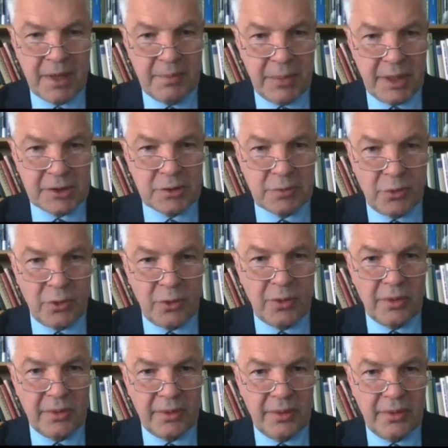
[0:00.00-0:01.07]

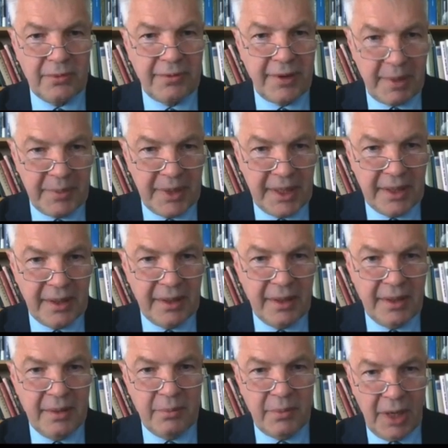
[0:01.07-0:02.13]
possible famine,
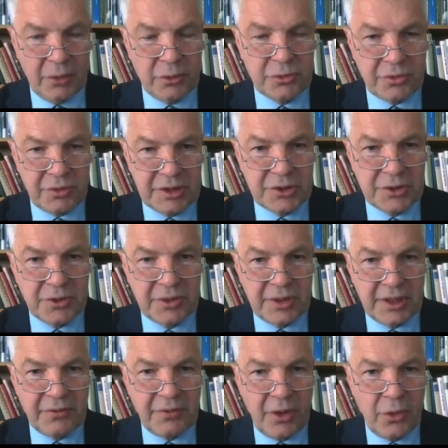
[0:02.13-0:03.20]
malnutrition
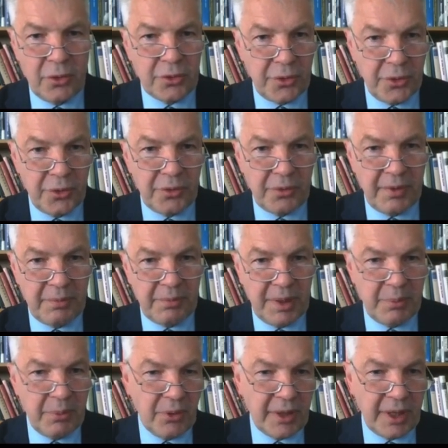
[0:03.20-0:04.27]
that will occur when
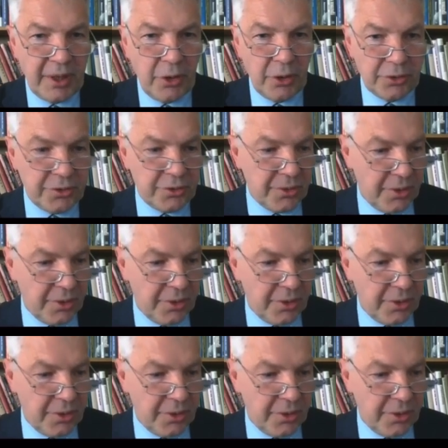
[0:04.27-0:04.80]
people cannot